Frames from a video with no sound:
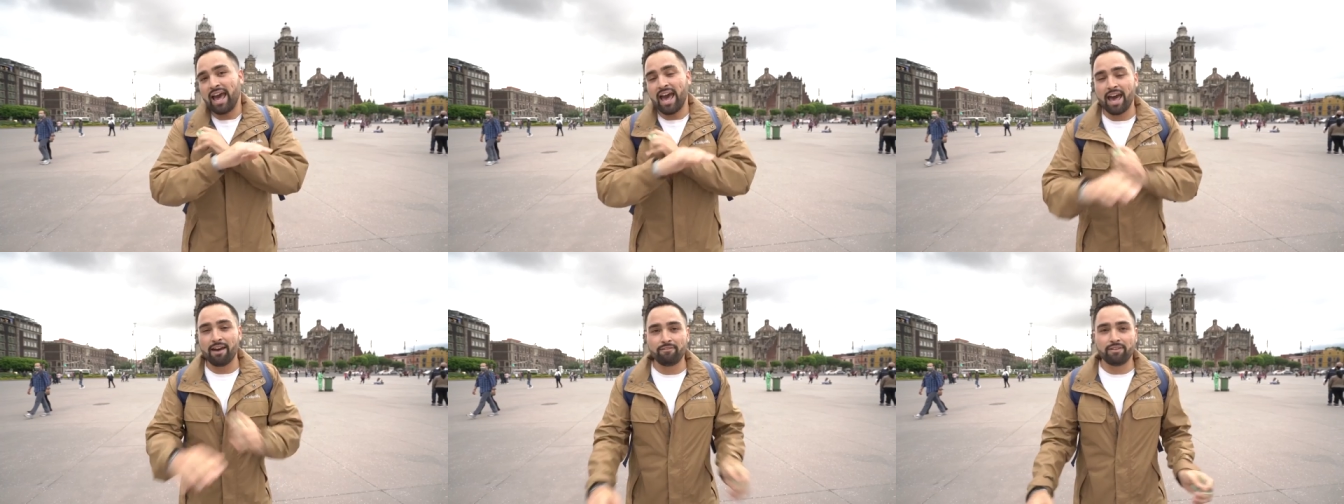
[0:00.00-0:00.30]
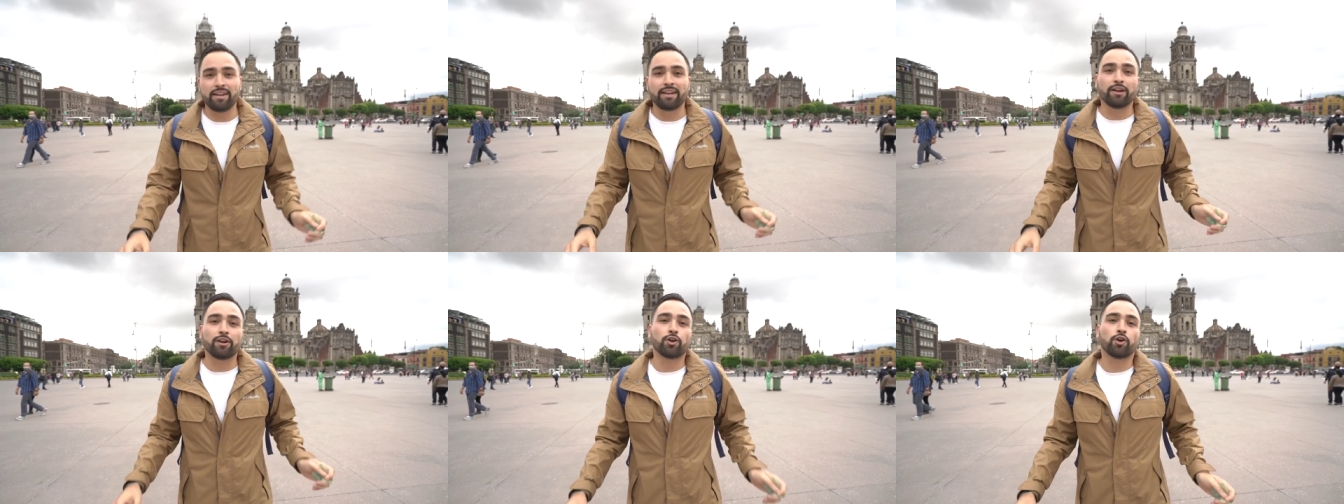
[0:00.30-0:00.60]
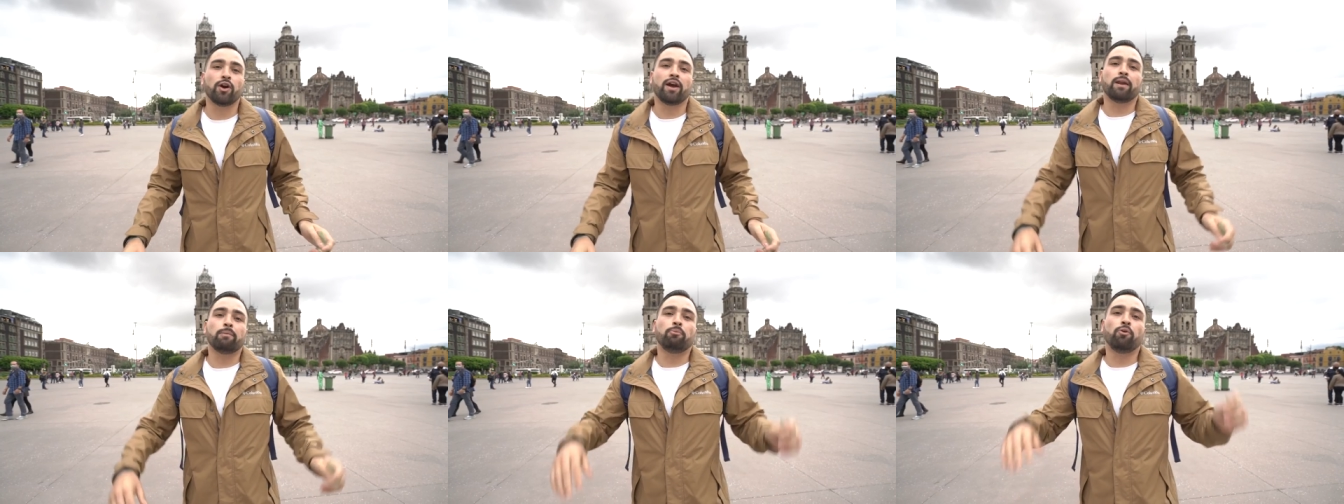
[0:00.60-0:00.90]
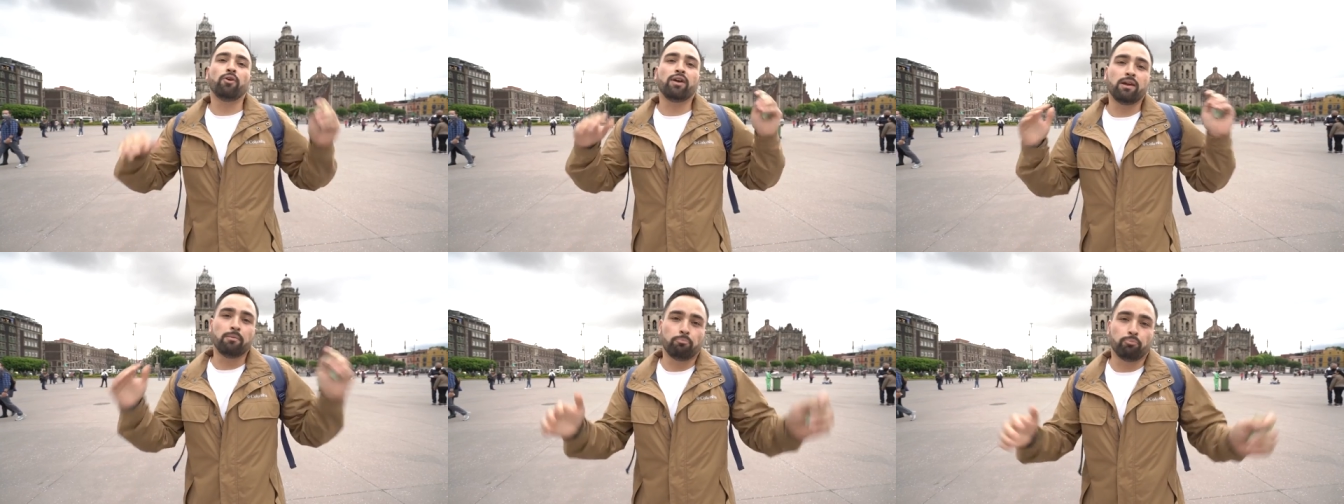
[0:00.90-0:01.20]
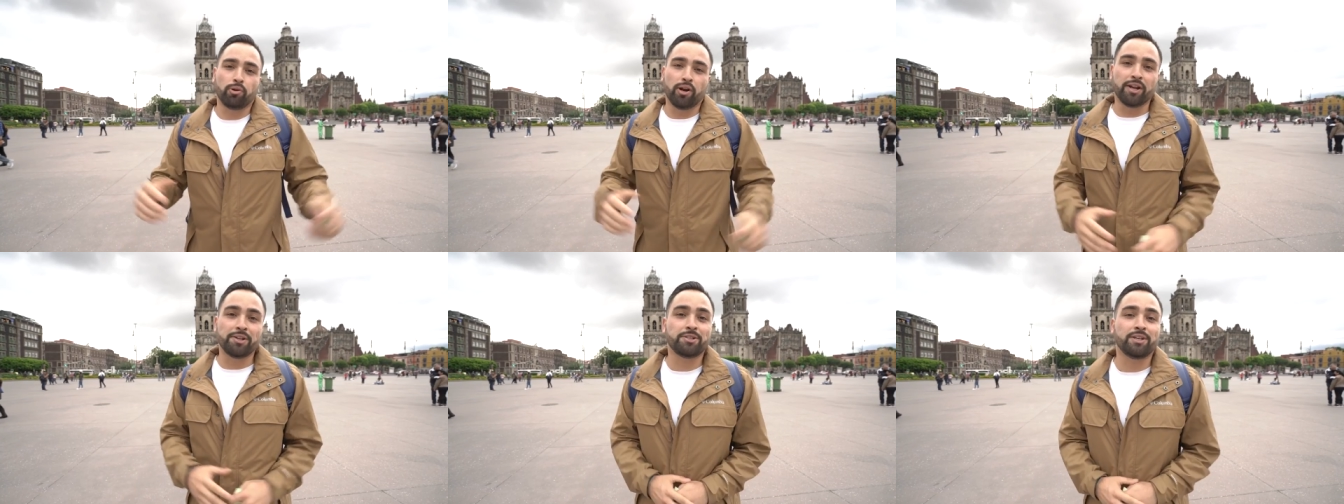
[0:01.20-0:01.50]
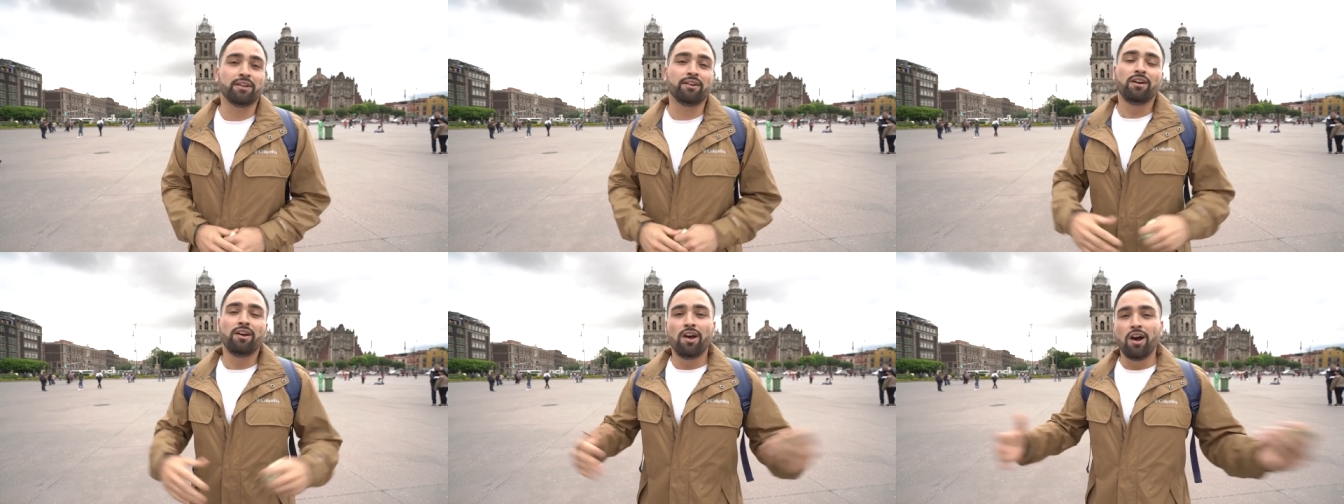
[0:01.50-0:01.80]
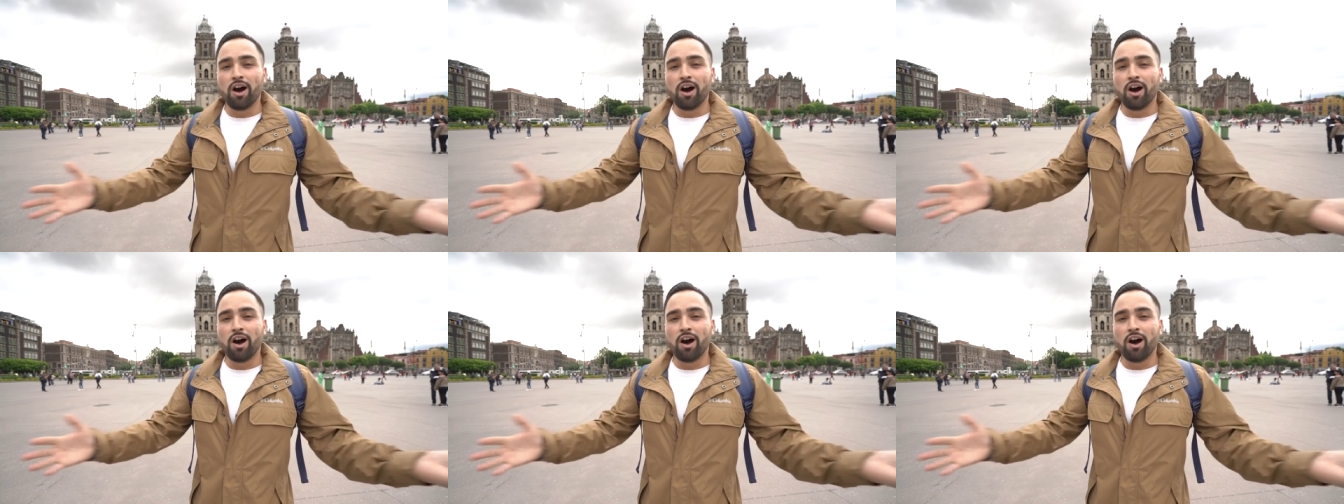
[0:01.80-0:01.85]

have an incredible impression